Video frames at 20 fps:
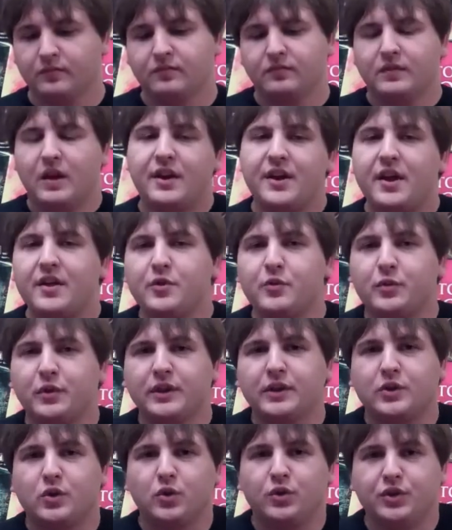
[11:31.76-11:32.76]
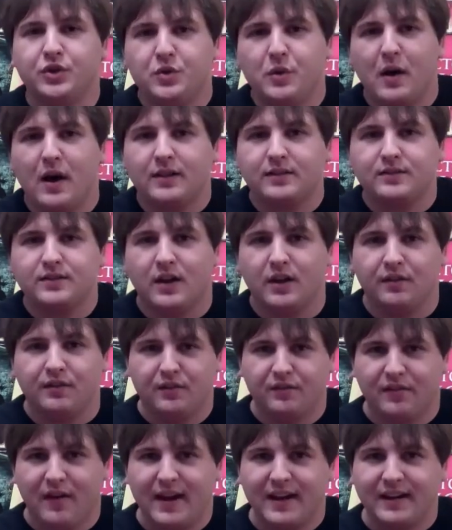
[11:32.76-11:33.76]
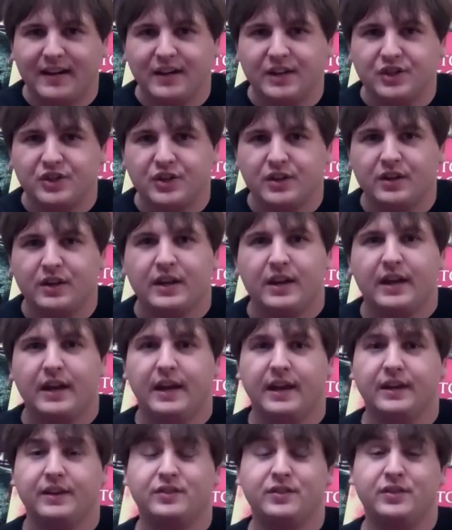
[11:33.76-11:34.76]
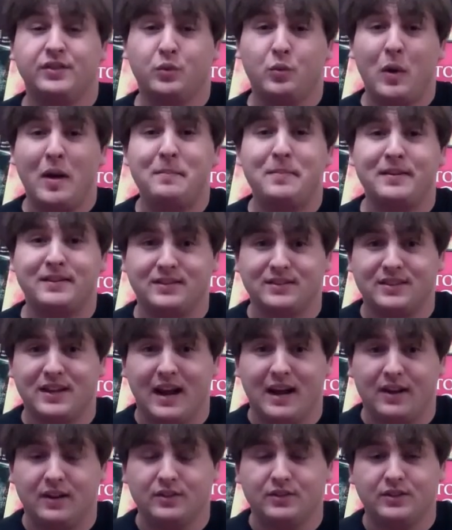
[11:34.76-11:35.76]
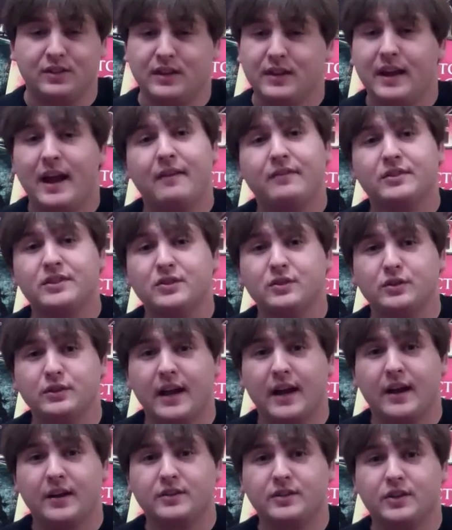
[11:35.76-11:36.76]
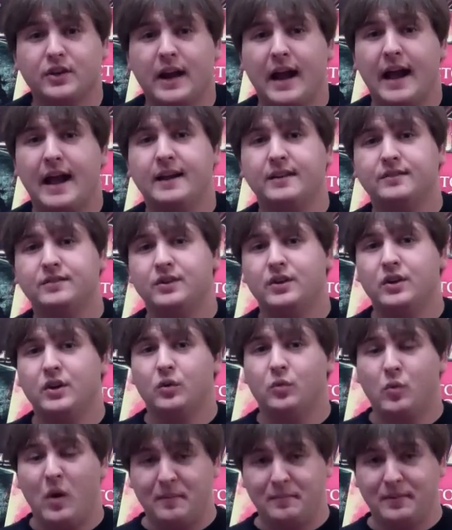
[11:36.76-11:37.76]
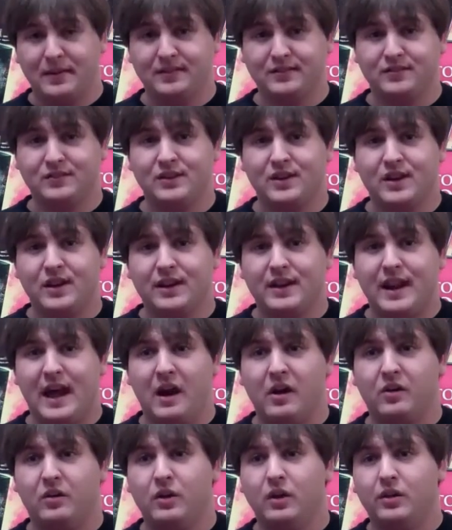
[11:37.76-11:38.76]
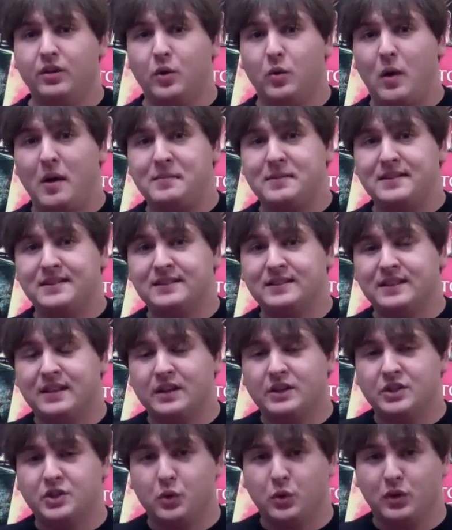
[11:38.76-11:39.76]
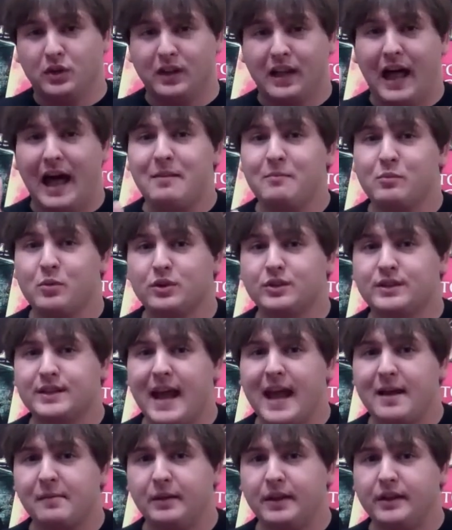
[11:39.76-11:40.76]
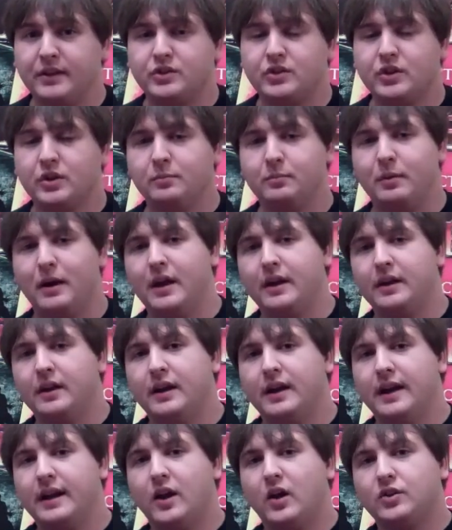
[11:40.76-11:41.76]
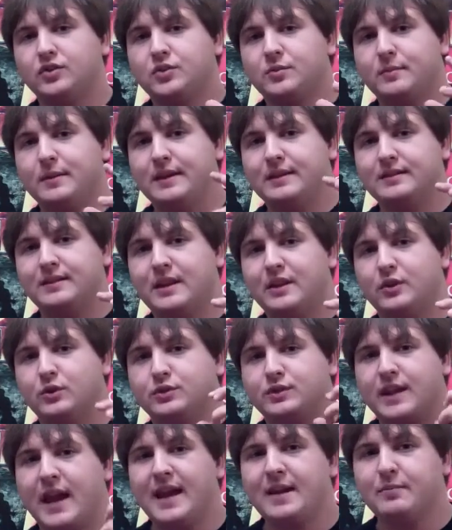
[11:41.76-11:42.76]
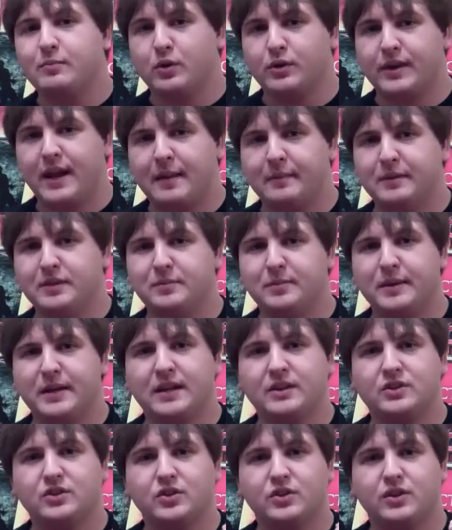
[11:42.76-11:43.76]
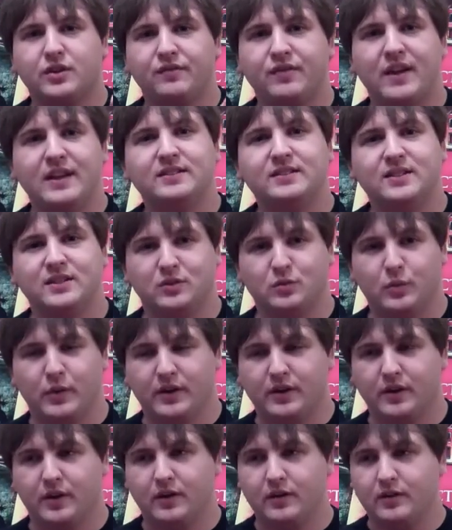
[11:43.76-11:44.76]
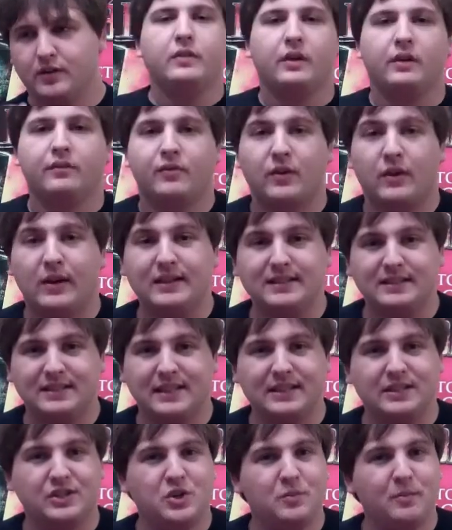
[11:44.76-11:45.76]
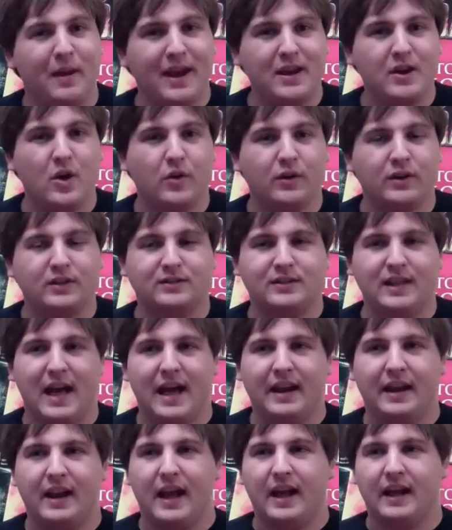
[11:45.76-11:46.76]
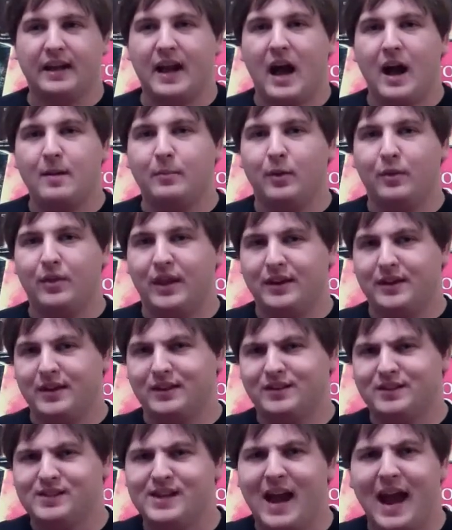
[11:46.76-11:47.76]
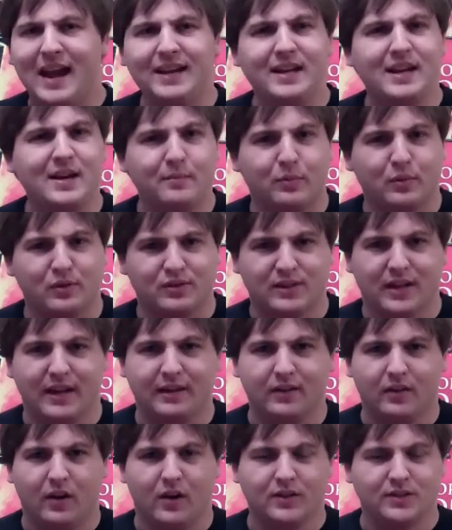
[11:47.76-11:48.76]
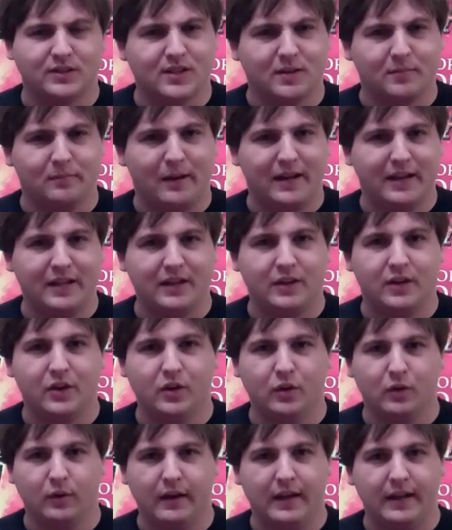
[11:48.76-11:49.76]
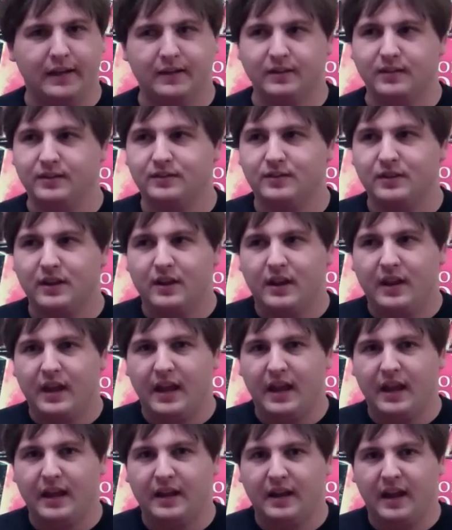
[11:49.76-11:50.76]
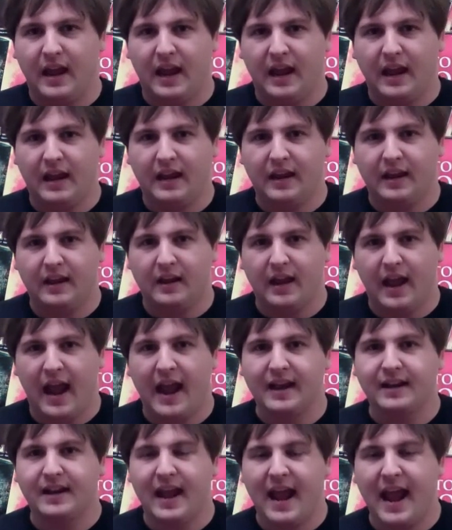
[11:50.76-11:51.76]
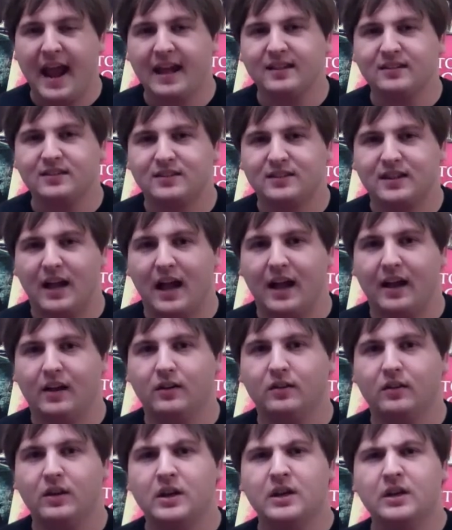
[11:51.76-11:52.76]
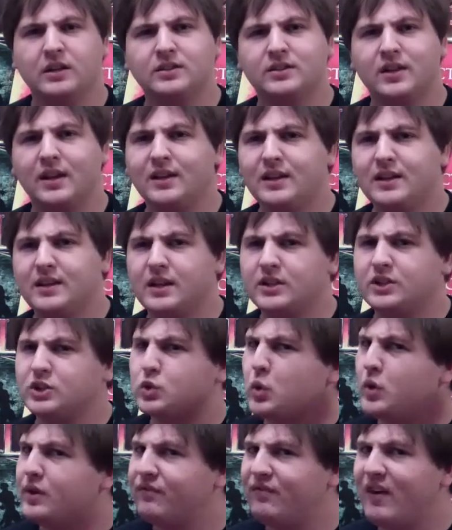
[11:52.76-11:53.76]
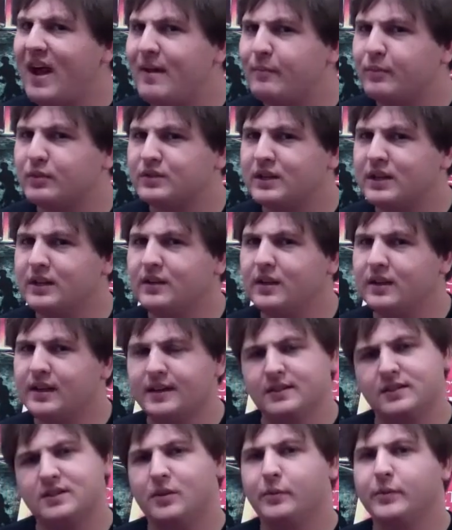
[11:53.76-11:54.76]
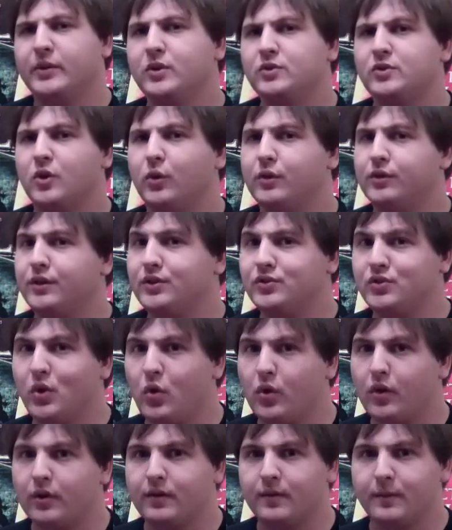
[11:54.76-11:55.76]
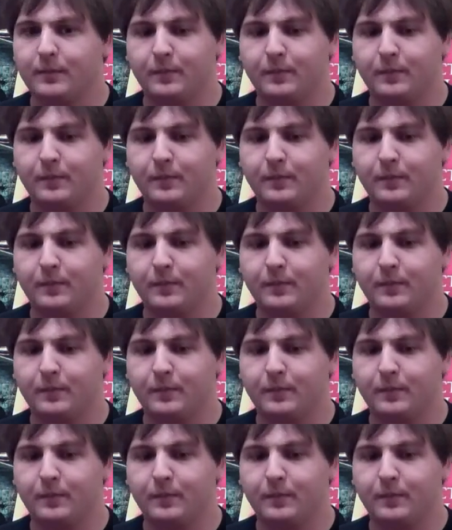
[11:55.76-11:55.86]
Another really cool nuance of the fighting engine is the weapon styles. Every single character has weapons. Now, the weapons do a lot more damage, but it also means that you'll take more damage because your defense is weaker. For instance, you may notice that a combo that does 19% on somebody who is in a hand-to-hand style suddenly does 25% against someone who's holding a sword.